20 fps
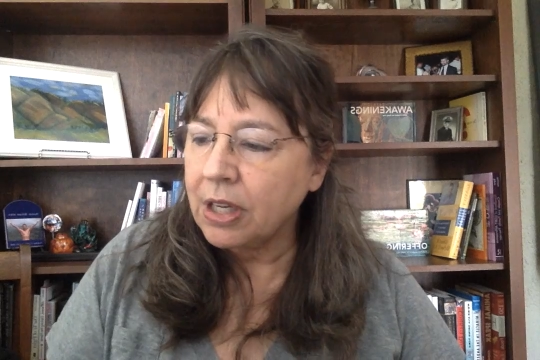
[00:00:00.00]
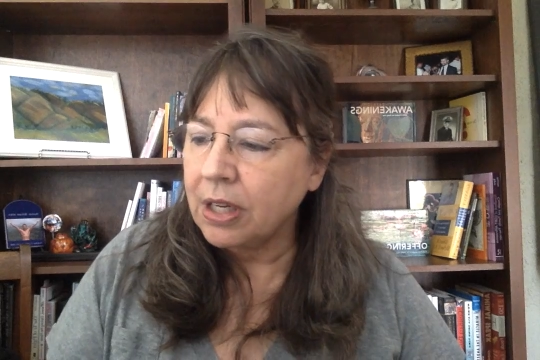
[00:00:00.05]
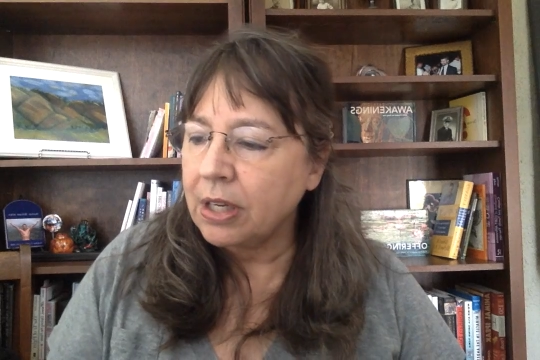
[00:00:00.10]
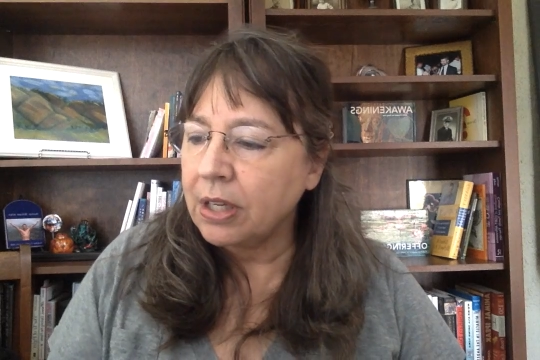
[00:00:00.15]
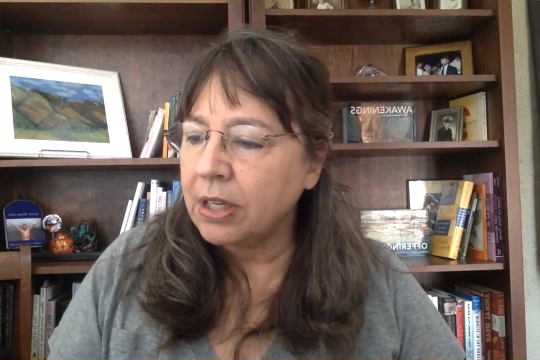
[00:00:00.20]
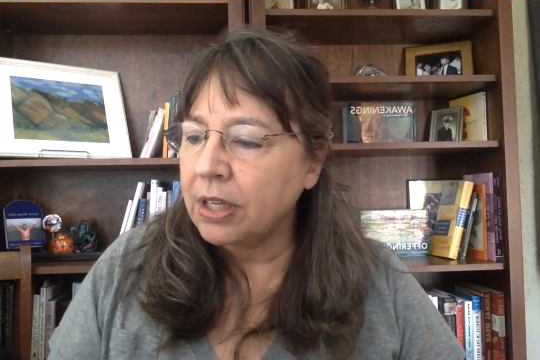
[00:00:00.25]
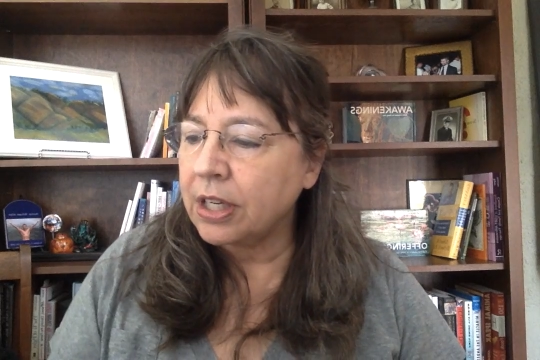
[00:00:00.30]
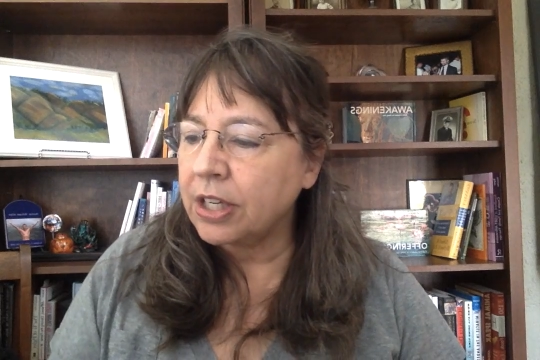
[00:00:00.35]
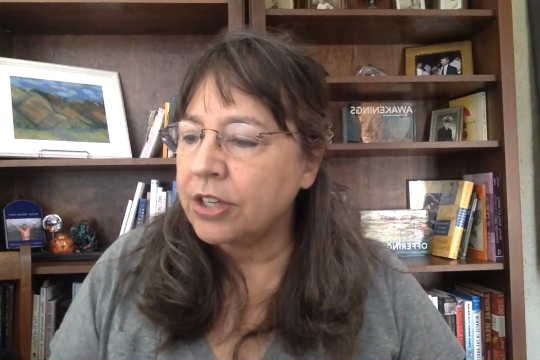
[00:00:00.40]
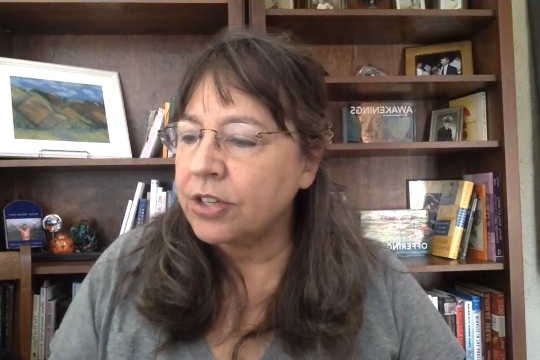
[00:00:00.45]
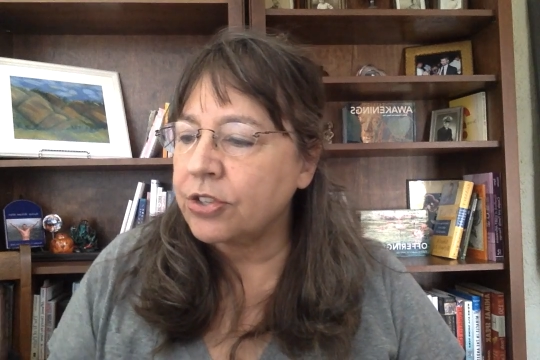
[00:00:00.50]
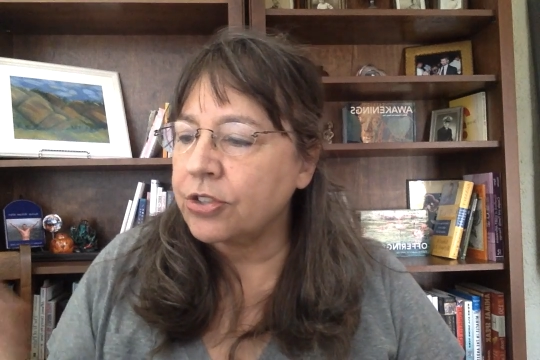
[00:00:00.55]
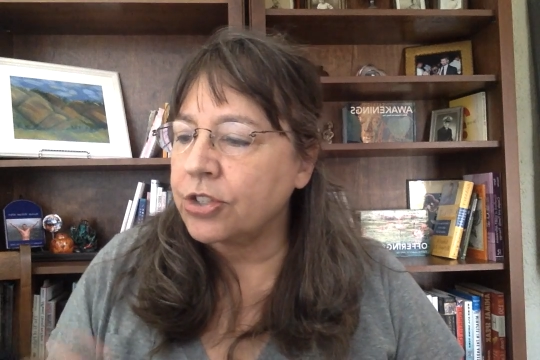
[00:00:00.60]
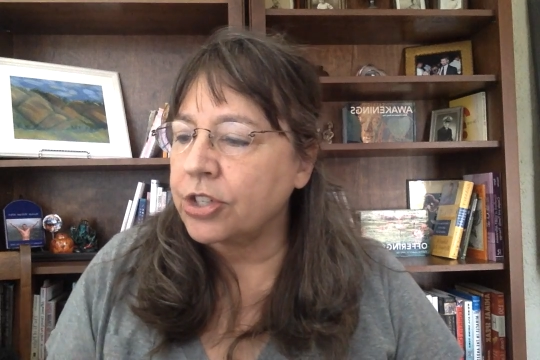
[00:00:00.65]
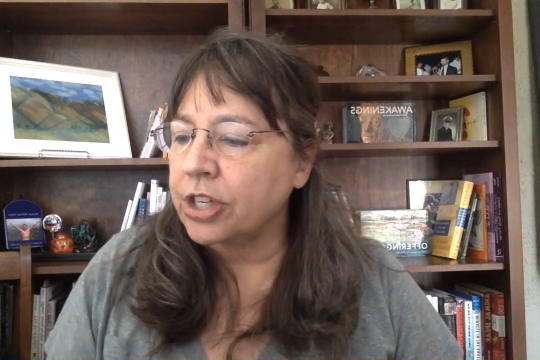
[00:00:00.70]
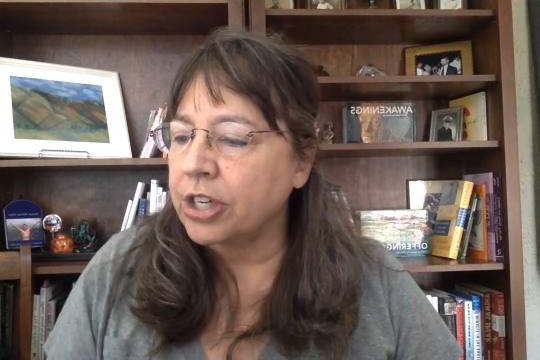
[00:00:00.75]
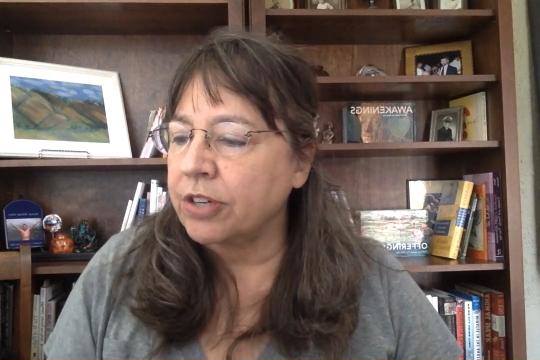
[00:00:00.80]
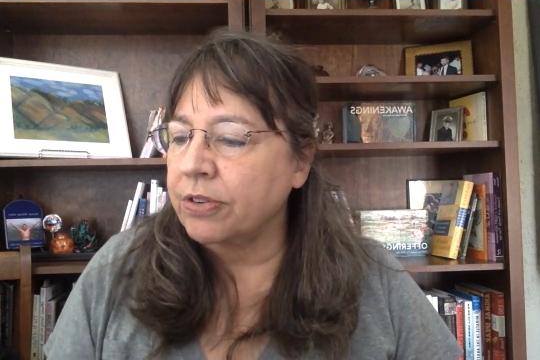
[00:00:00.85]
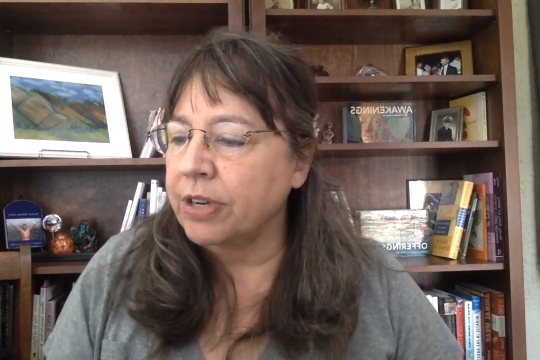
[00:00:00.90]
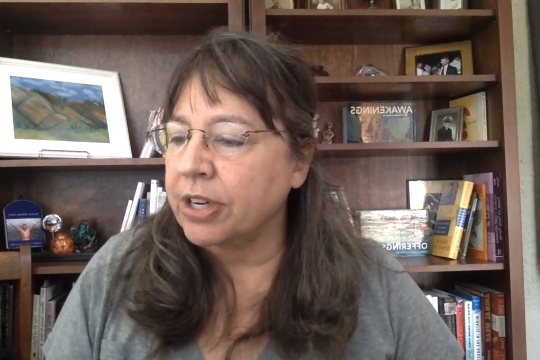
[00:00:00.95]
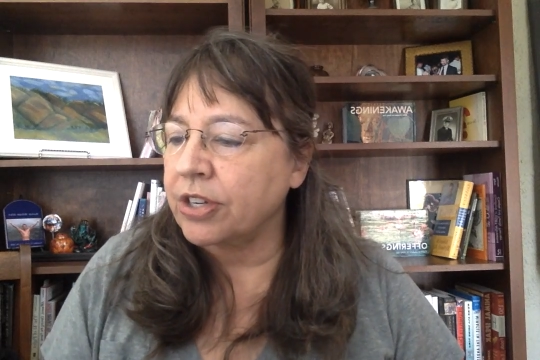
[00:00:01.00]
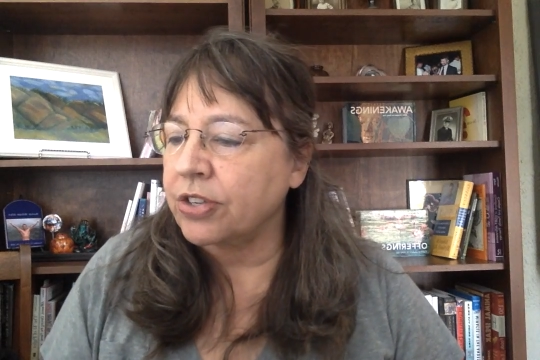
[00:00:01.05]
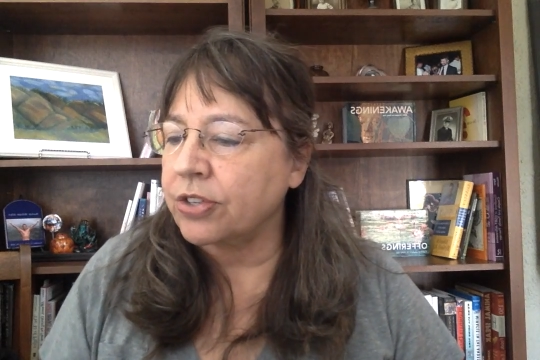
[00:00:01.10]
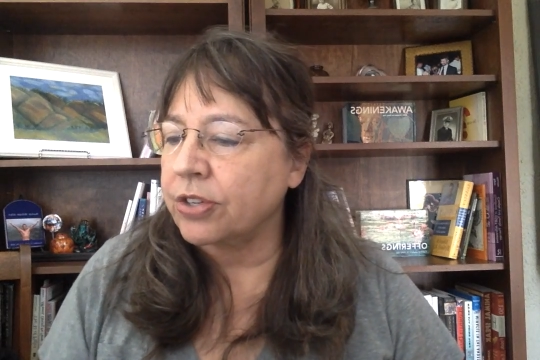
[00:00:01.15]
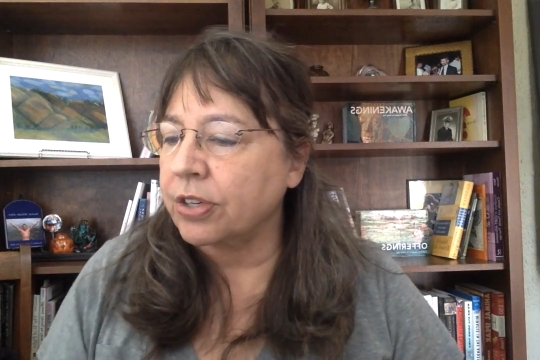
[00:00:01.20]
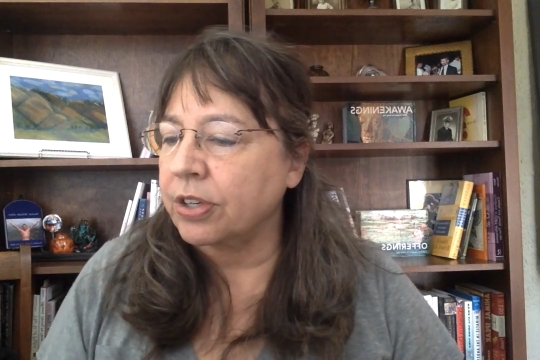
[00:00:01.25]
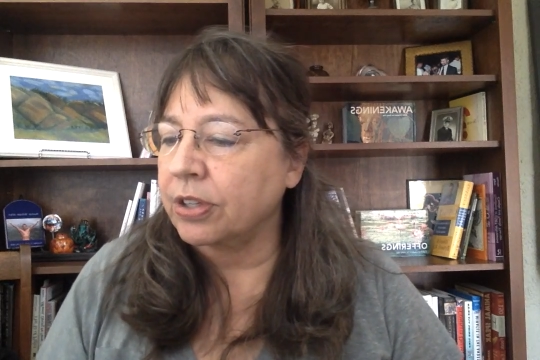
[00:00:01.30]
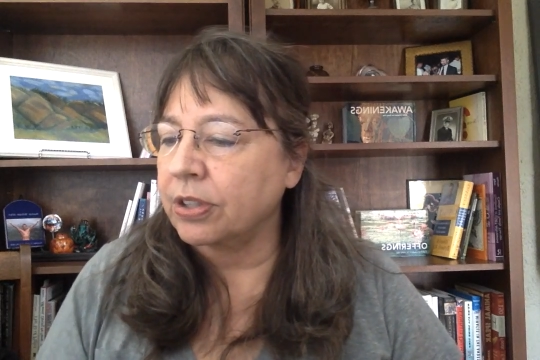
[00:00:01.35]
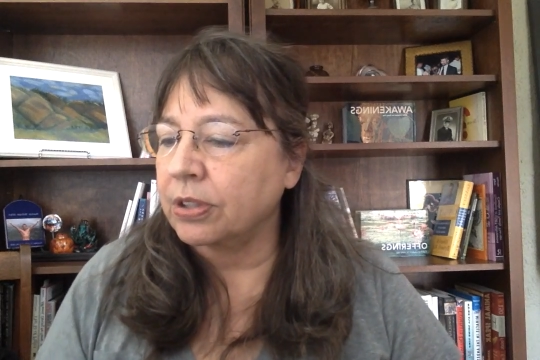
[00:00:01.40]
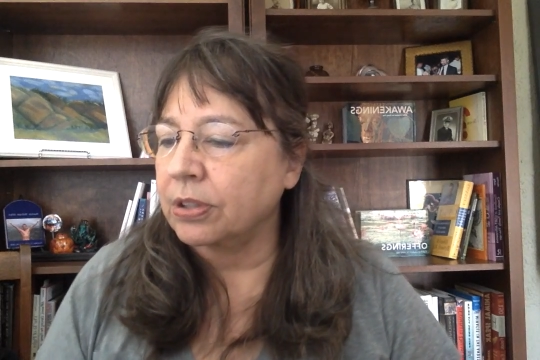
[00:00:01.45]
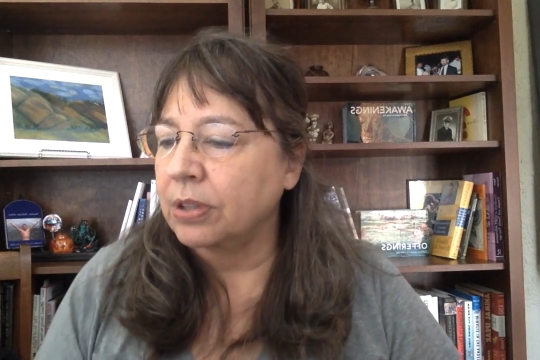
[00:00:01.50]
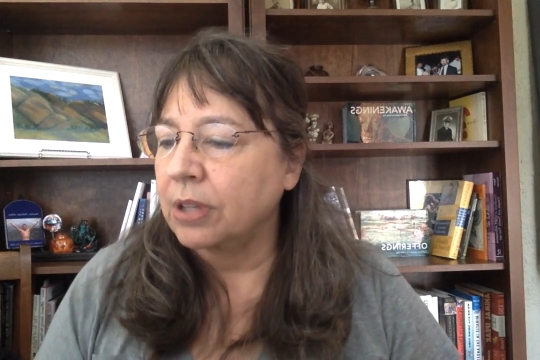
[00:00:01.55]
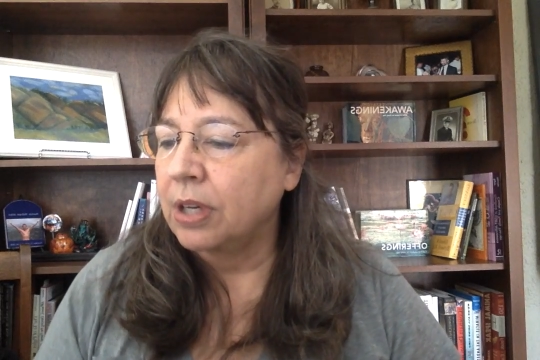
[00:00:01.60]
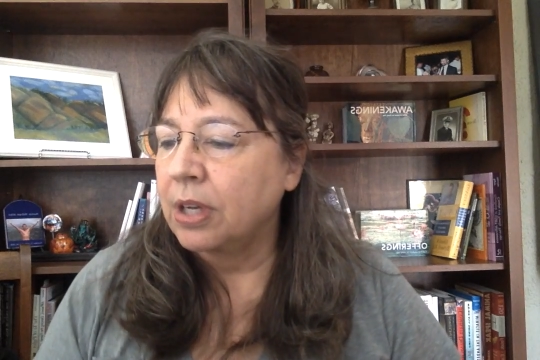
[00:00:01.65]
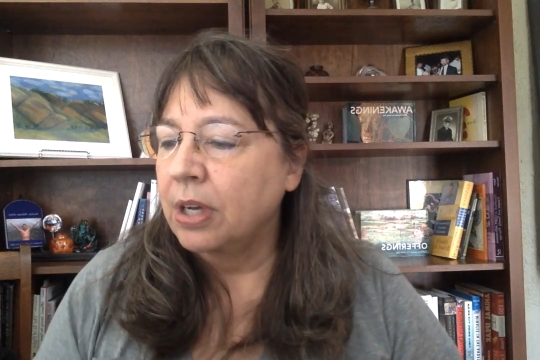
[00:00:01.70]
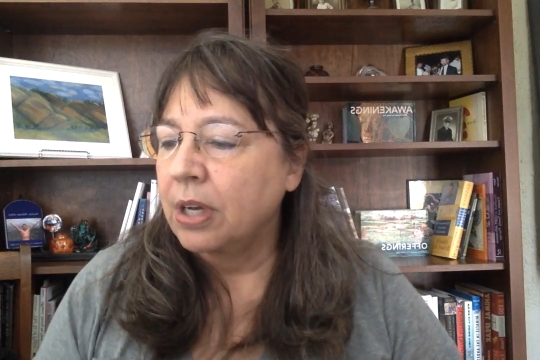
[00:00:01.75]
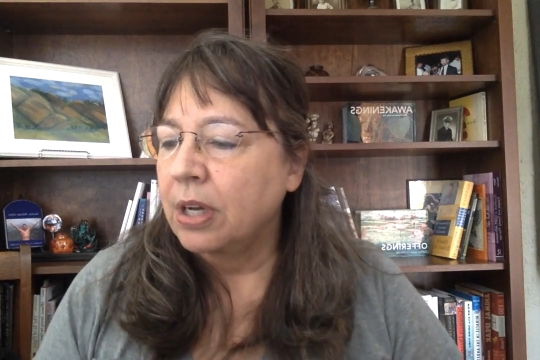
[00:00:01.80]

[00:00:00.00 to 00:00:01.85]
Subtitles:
in intergenerational